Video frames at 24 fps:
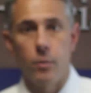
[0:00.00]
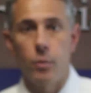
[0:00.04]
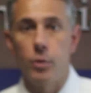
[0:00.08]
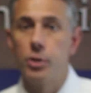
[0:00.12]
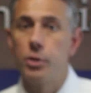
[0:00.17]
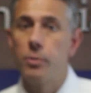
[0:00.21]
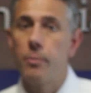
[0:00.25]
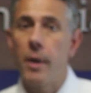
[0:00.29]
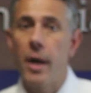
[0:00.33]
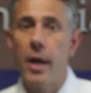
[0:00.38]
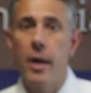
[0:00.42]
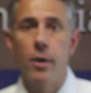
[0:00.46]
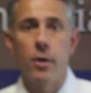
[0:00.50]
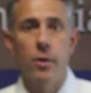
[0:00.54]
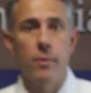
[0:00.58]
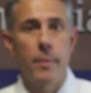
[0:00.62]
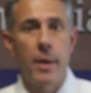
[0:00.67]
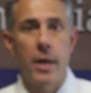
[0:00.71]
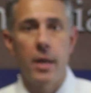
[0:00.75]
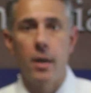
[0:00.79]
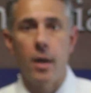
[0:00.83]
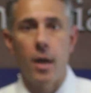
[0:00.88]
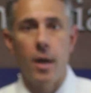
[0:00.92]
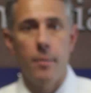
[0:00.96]
which may or
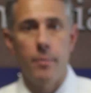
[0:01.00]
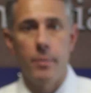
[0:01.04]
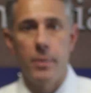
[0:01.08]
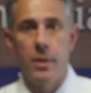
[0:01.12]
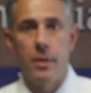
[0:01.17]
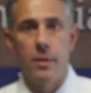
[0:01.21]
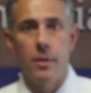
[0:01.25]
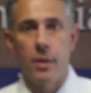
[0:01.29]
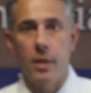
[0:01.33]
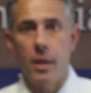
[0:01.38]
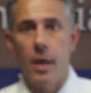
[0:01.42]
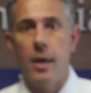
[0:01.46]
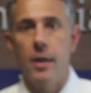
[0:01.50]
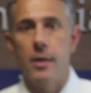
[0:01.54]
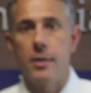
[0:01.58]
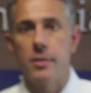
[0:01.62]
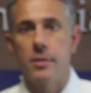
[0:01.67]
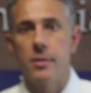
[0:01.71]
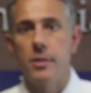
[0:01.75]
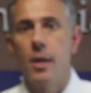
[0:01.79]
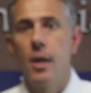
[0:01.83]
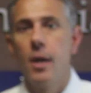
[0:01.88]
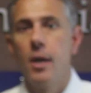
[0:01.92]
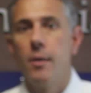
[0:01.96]
may not be the
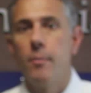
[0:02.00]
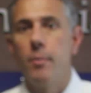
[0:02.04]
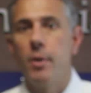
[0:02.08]
case.